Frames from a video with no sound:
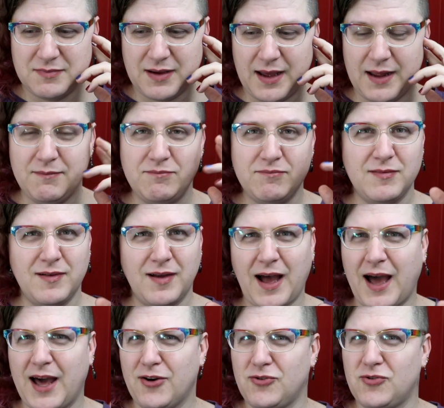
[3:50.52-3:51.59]
and
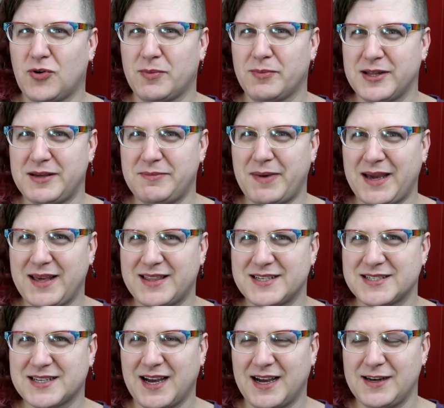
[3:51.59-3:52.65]
I don't normally make
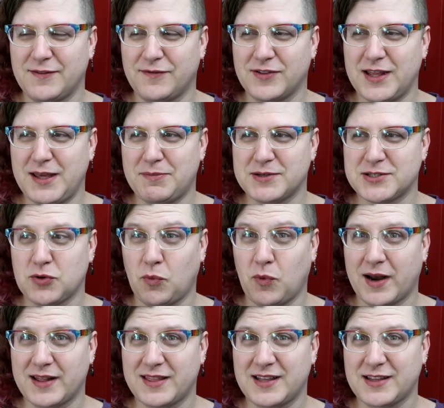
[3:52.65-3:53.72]
this kind of leap as to
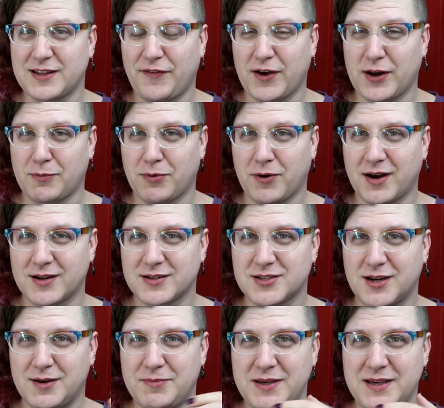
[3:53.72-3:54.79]
what I think the final product's
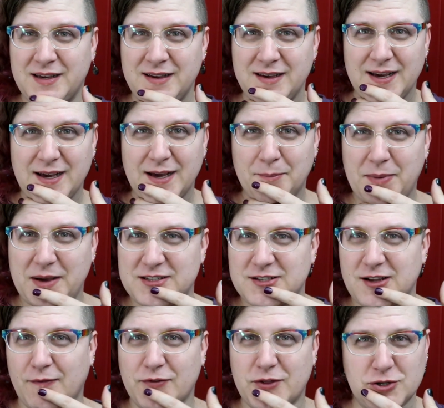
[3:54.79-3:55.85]
going to be based
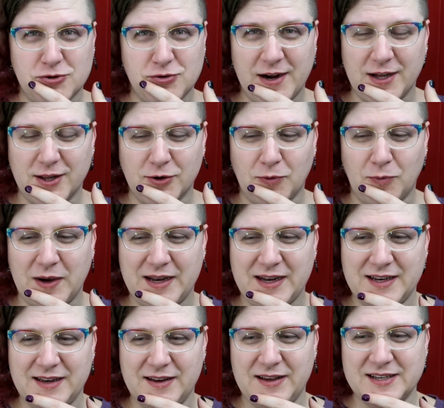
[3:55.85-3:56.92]
off the trailer when
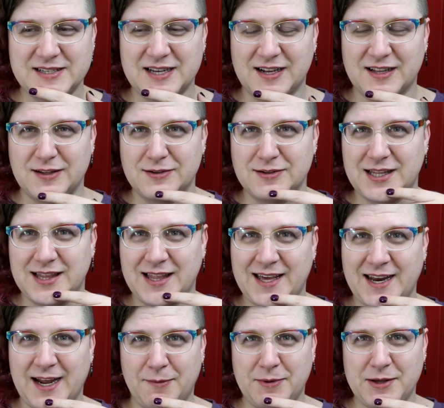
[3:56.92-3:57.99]
it isn't clearly
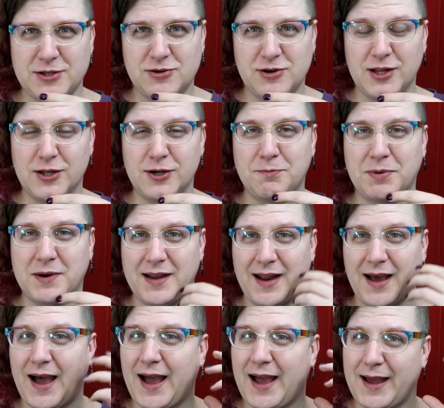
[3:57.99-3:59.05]
laid out by the trailer,
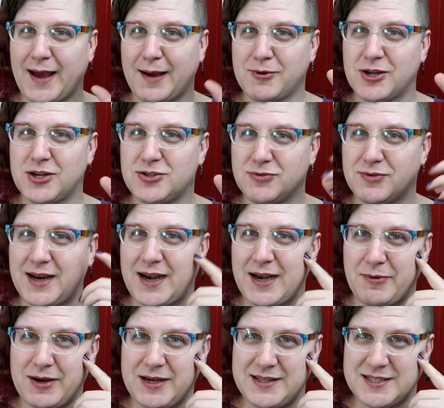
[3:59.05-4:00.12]
but I, I'm going to do it
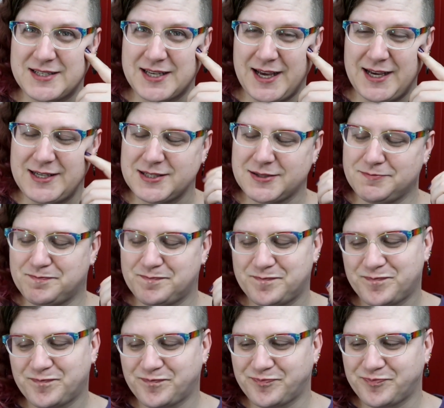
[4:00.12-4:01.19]
anyway in this case.
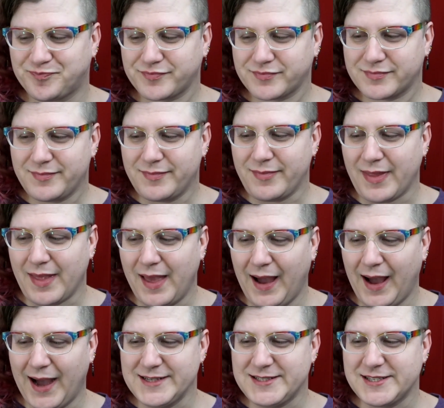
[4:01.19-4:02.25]

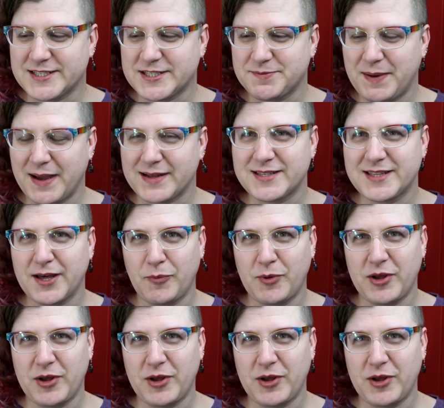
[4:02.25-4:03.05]
I suspect that